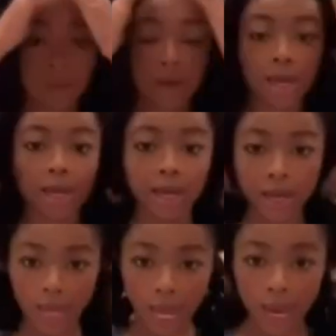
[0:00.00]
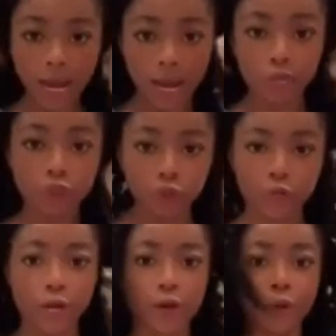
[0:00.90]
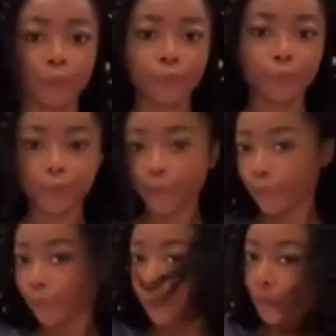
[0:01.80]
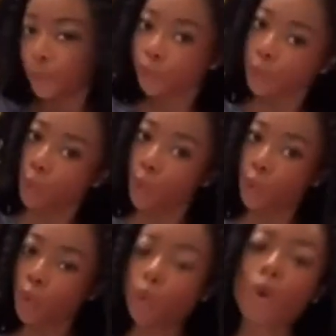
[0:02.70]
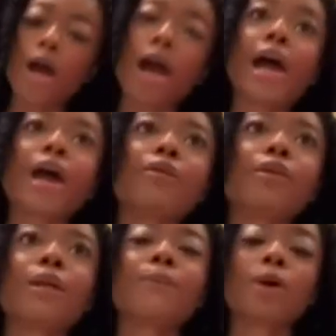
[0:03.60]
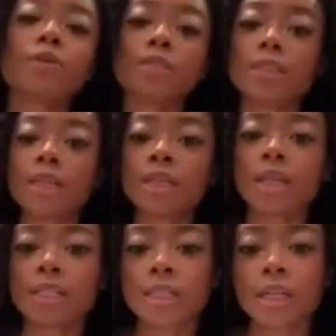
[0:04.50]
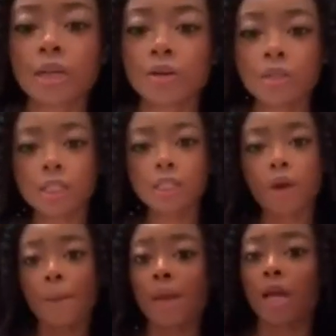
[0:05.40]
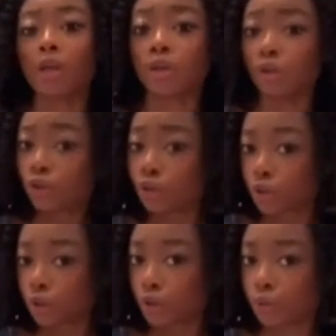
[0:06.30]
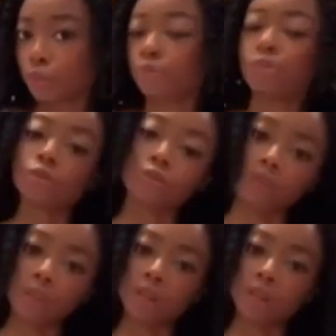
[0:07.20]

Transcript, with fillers: now. Um, skincare routine. I already posted. Yeah, this is my natural hair.